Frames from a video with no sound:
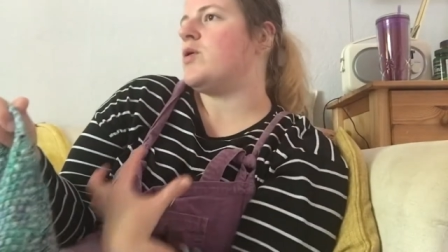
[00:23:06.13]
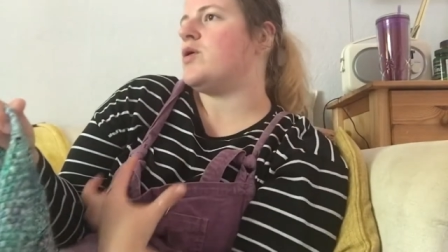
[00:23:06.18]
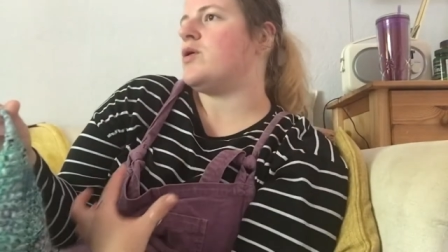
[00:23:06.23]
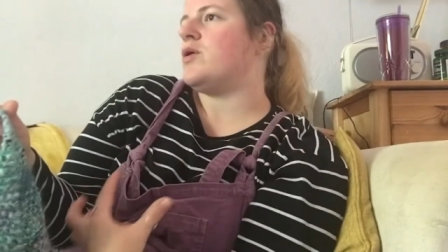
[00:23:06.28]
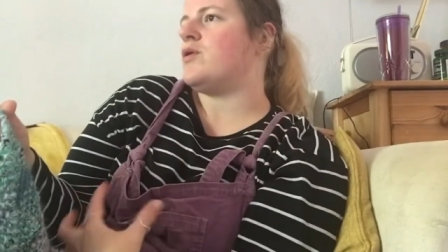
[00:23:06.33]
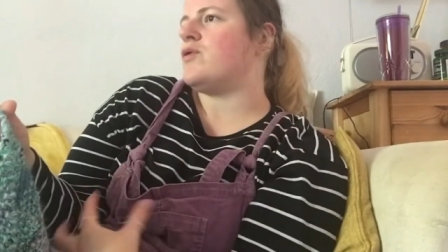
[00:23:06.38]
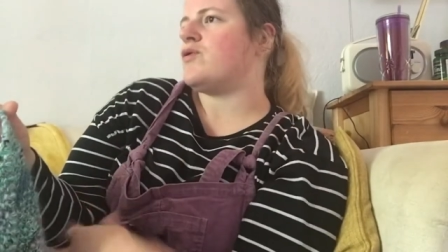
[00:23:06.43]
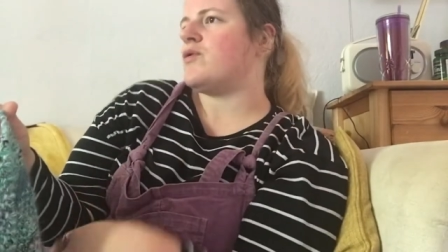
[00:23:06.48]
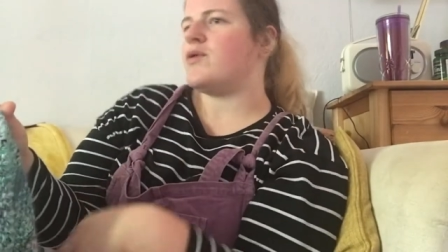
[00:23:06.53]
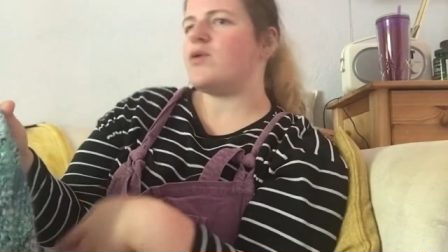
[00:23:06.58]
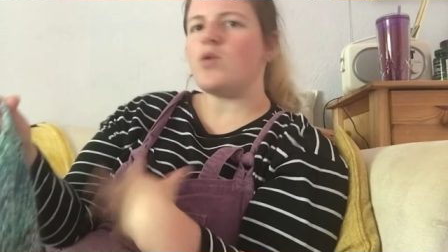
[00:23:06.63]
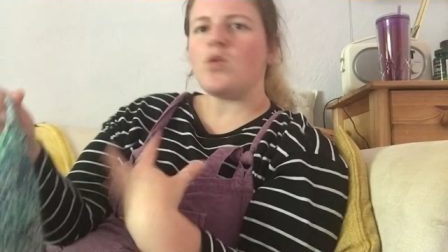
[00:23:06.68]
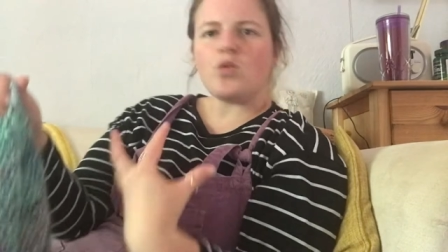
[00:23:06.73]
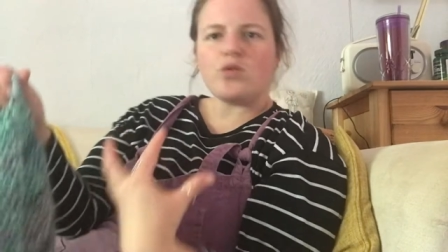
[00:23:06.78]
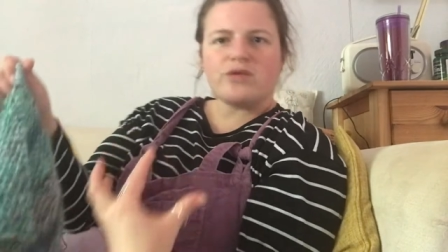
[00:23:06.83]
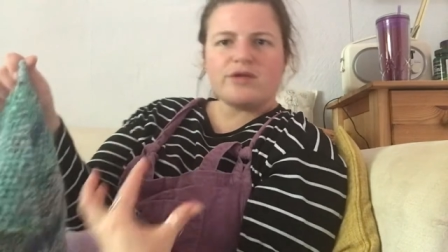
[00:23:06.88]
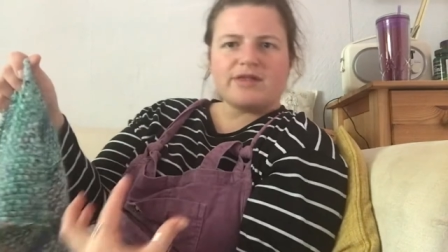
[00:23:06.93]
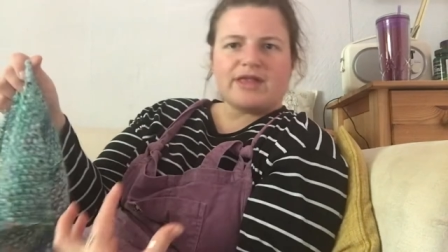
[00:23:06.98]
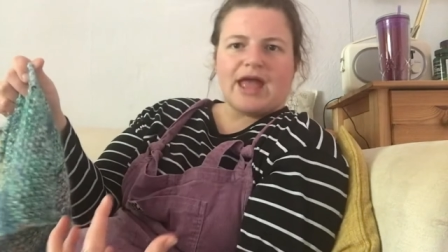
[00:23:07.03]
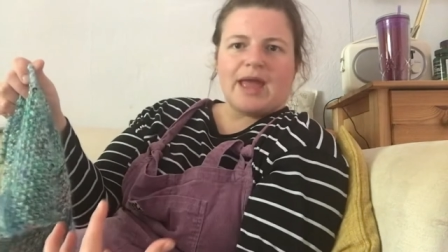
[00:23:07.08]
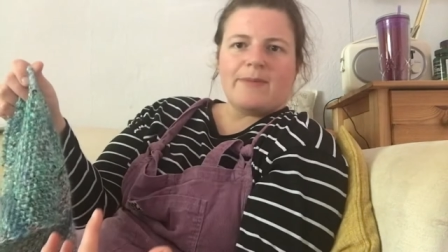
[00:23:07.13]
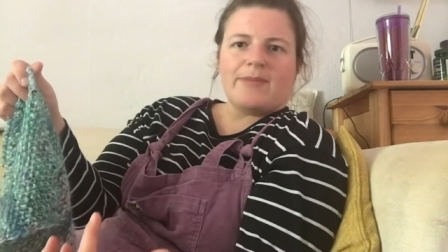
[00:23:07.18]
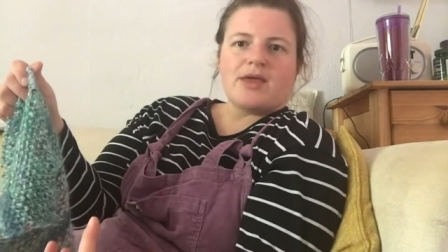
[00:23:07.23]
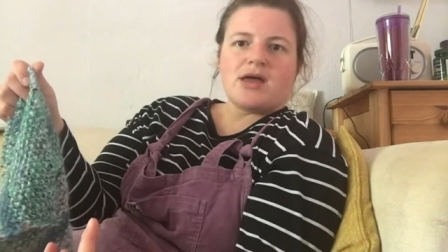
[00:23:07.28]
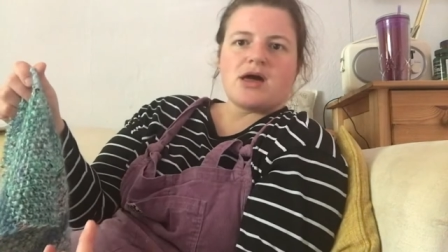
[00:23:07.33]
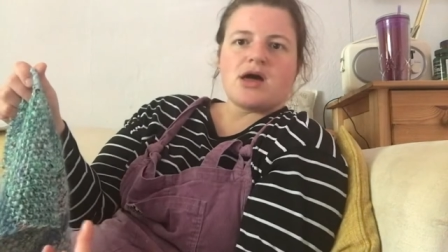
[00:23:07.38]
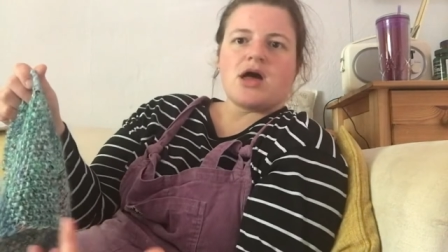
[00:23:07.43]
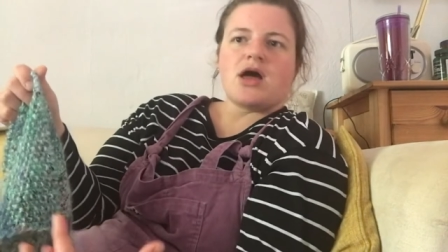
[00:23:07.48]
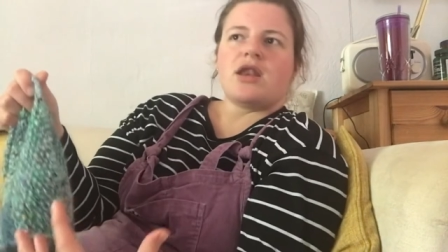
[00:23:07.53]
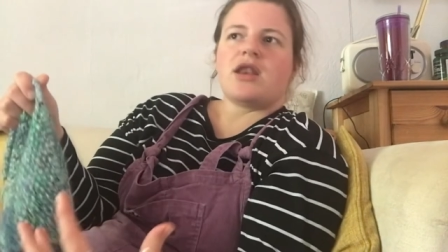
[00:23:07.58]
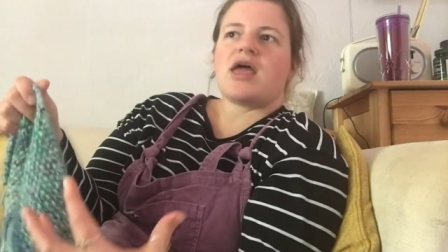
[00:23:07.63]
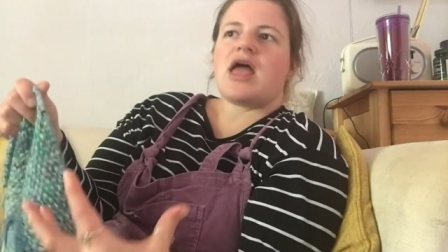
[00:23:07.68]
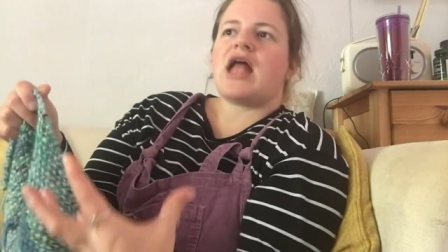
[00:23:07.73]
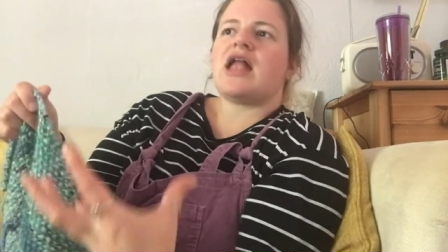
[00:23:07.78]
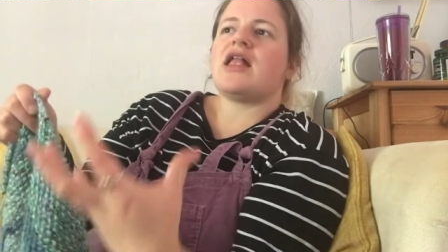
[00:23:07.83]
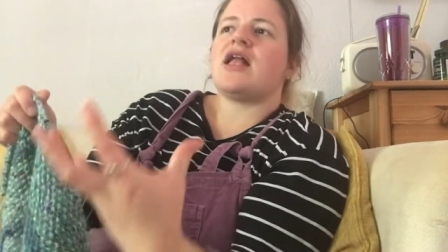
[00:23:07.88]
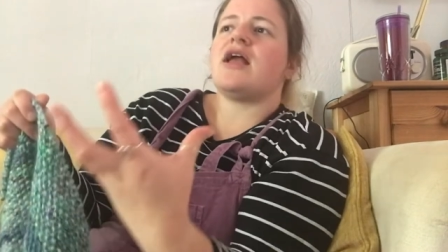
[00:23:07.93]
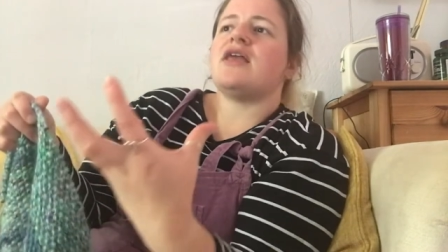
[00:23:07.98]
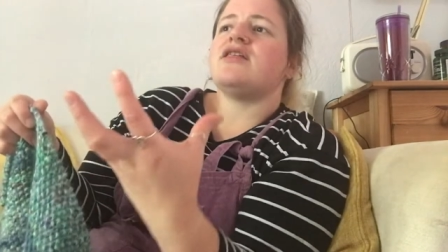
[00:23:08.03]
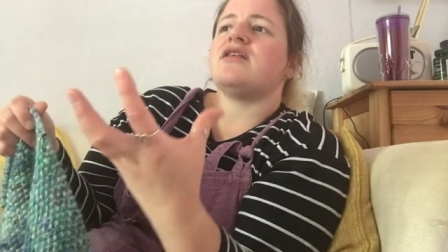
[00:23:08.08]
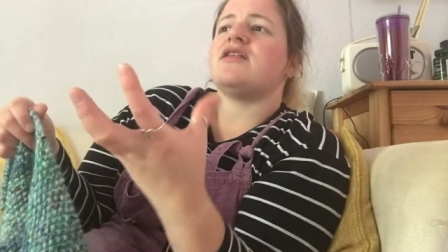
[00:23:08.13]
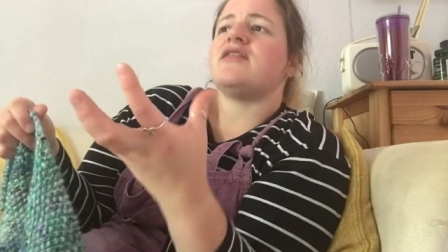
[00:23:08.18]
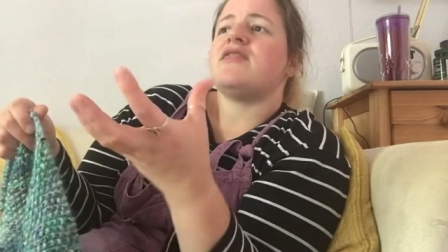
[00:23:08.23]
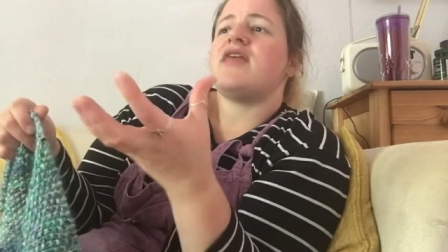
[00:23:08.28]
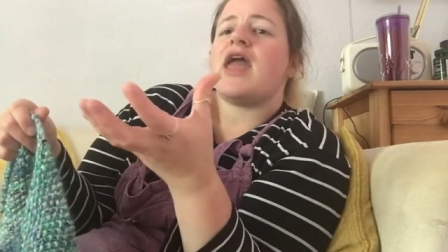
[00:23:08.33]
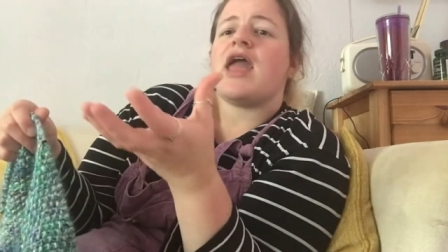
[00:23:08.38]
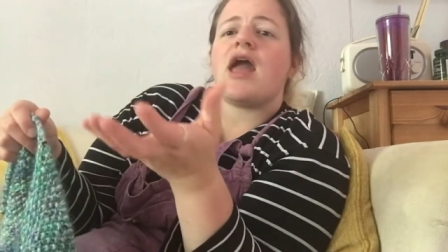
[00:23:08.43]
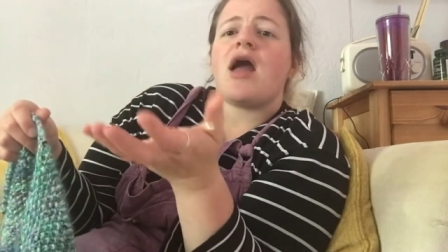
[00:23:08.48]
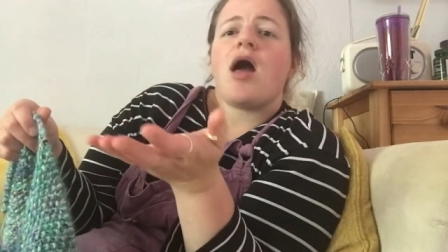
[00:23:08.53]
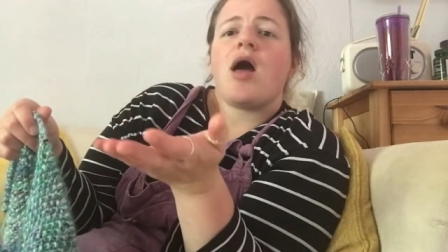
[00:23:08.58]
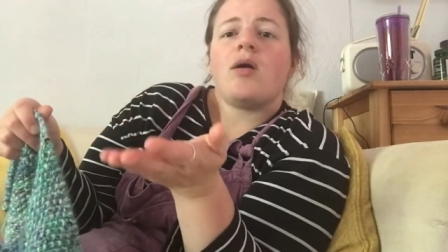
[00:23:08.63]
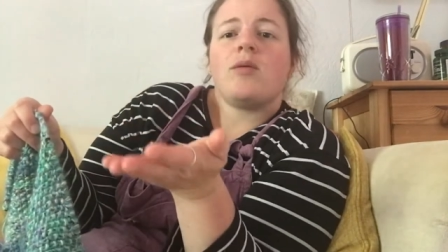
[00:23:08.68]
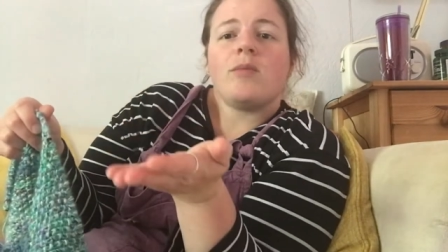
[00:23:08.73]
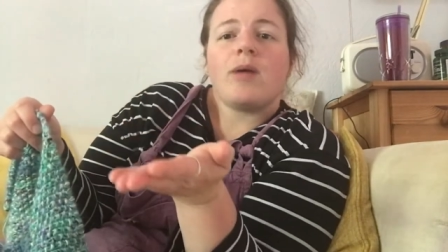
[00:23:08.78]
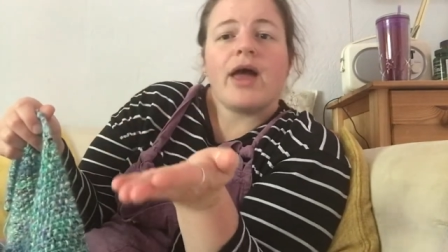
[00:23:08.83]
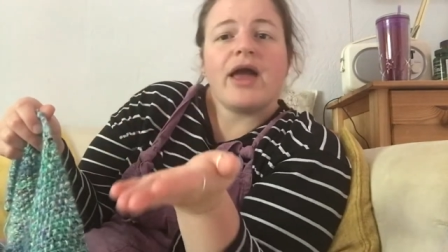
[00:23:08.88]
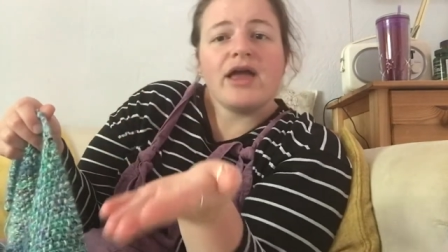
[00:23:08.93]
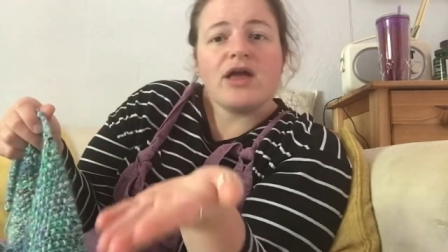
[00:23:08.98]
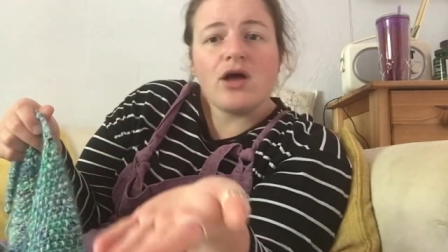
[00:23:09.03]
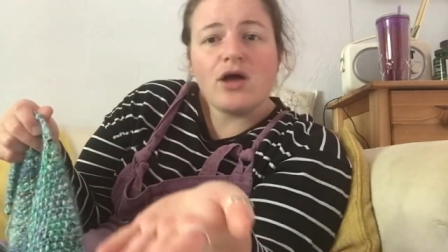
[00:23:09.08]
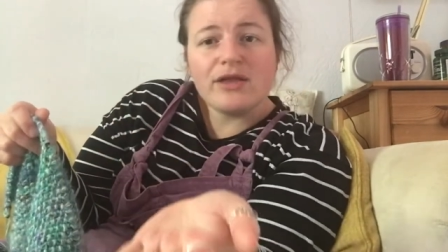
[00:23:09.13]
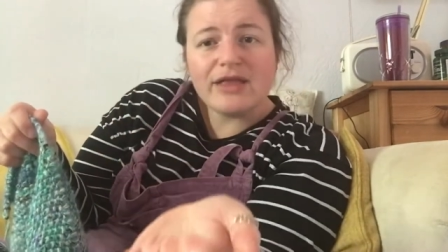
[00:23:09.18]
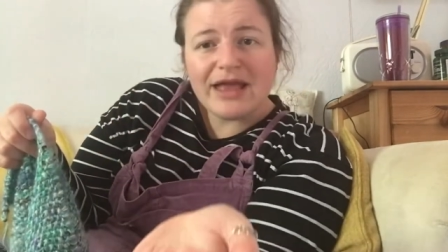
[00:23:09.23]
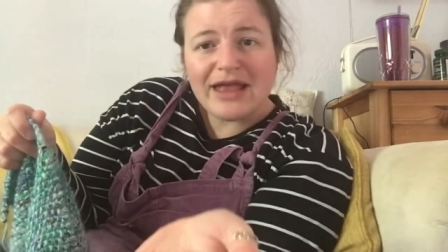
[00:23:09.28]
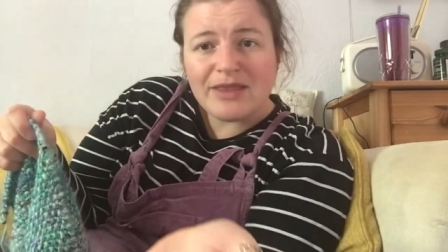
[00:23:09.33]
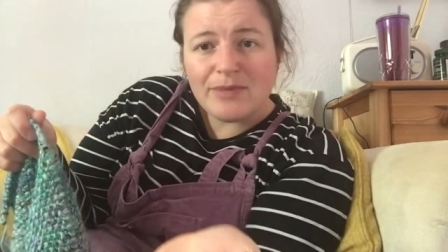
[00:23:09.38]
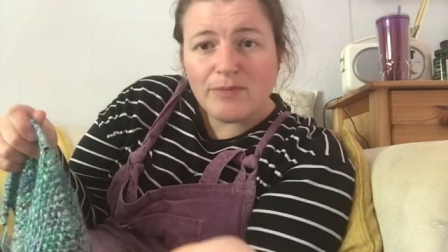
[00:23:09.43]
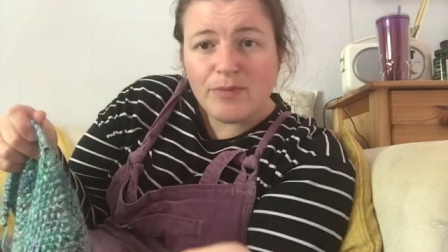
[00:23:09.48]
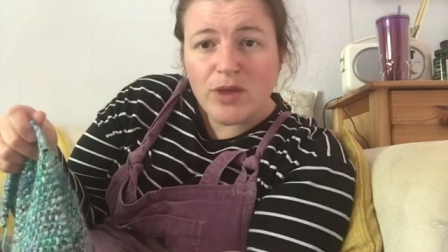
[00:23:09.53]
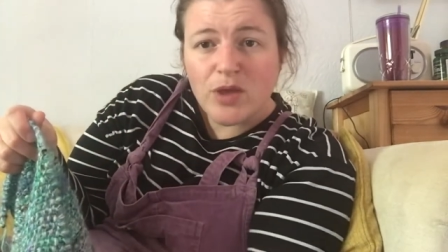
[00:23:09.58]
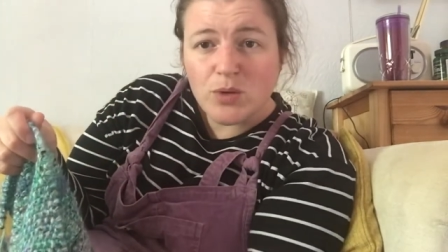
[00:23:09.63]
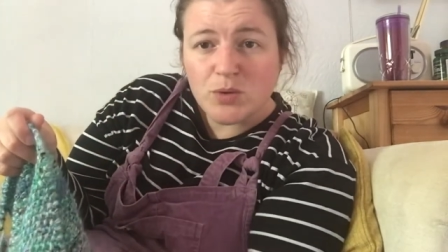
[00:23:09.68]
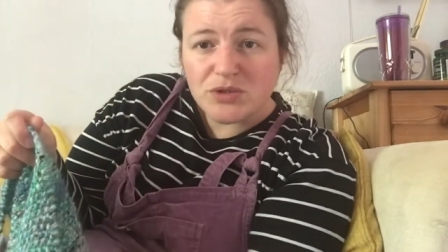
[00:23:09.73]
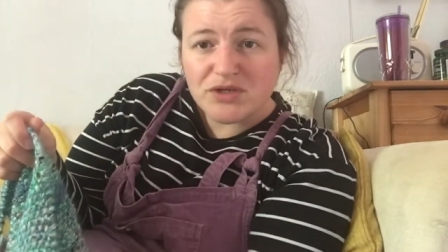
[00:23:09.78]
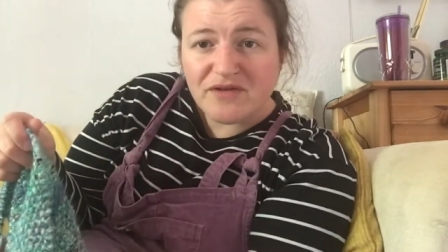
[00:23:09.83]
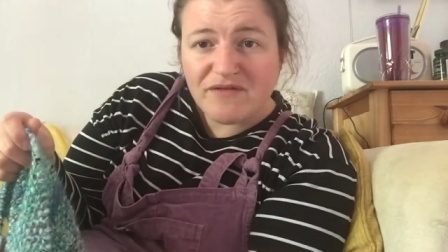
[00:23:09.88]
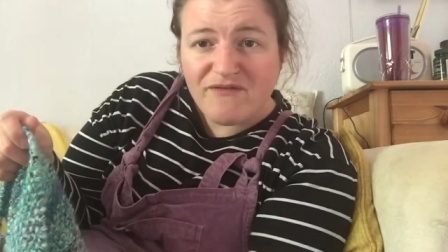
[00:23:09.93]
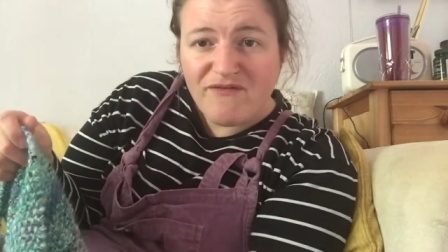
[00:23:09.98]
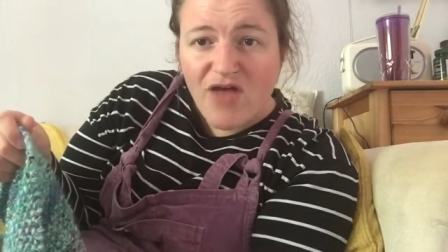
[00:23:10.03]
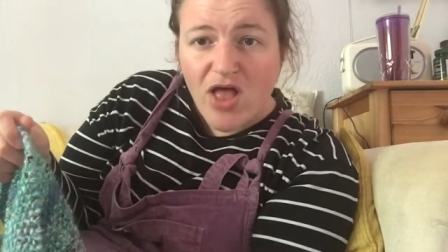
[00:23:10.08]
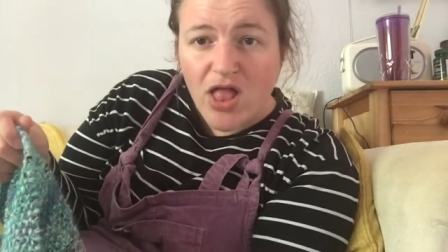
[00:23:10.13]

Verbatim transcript: blues or it's all the same yarn, and I just think, oh my god, that's beautiful.